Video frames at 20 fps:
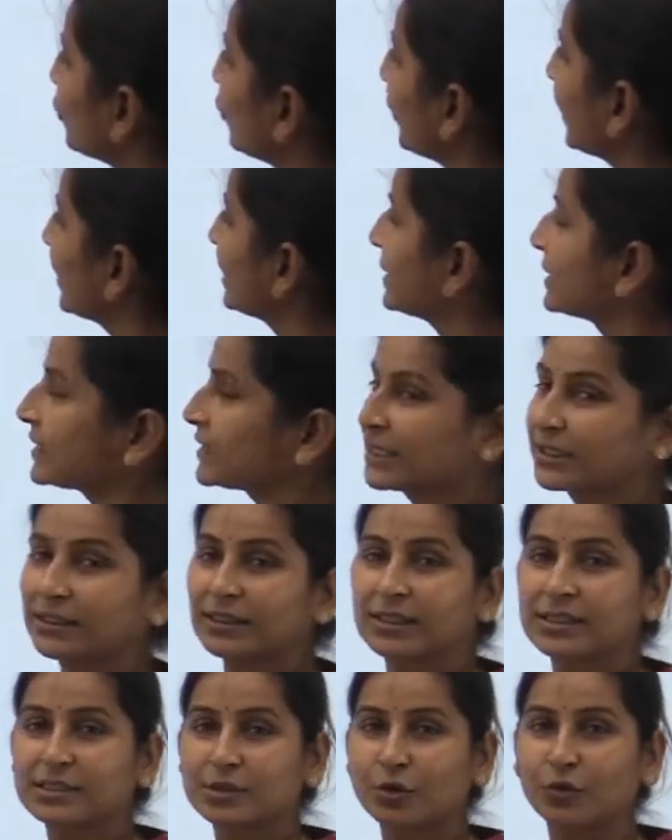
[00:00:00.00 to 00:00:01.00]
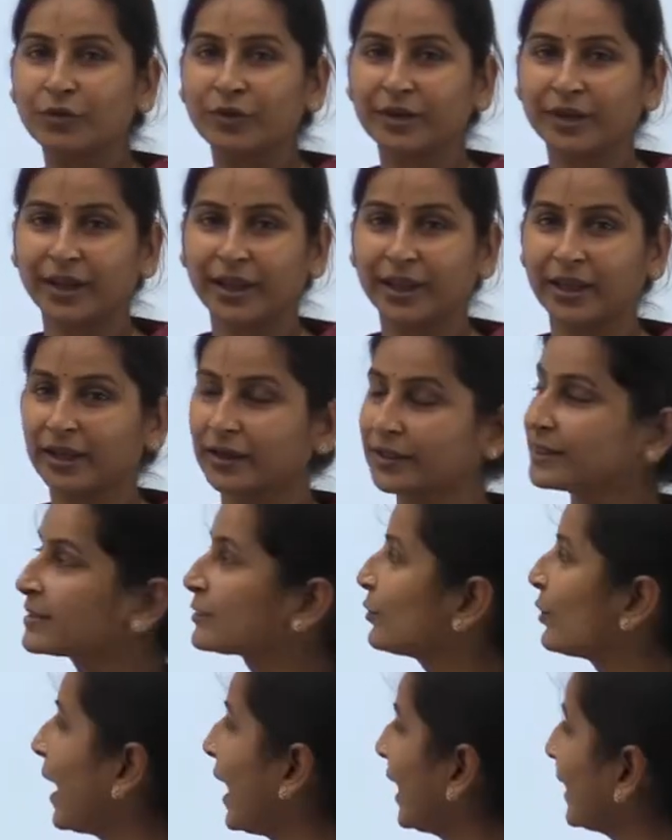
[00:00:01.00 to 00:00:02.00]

integrals over here, so I